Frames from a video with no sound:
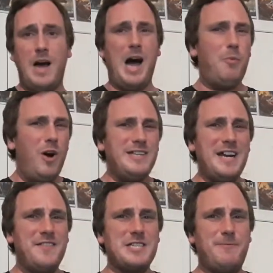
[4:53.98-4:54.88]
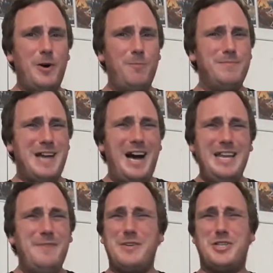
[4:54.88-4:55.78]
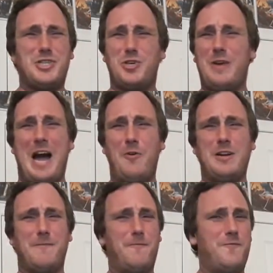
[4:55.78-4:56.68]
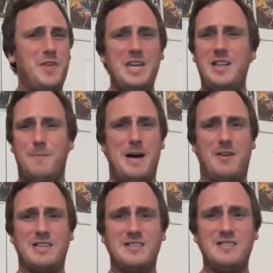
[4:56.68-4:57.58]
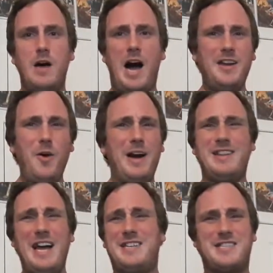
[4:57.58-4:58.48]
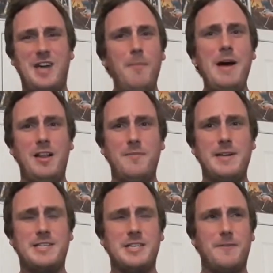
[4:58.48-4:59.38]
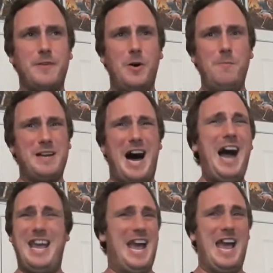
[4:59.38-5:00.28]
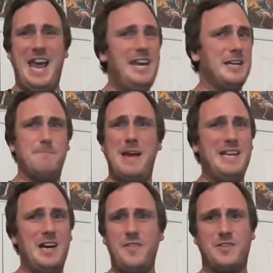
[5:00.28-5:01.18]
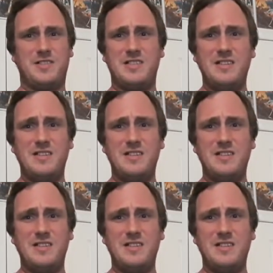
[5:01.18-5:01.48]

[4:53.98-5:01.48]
I walked out of this film not even sure how to feel about it. I know I liked some elements of the film, but I hated many others.